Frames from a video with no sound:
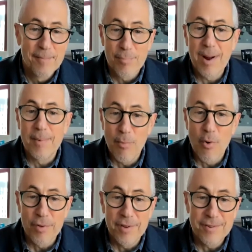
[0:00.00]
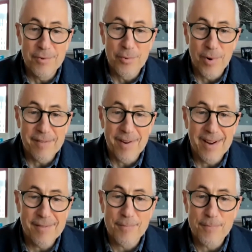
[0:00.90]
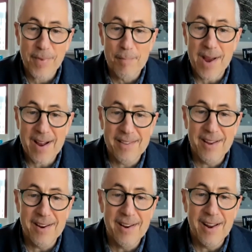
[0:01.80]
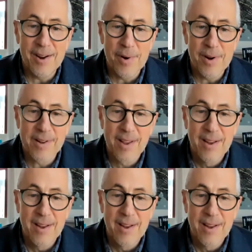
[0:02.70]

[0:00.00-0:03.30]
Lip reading: probably more than 225. Back then anyway.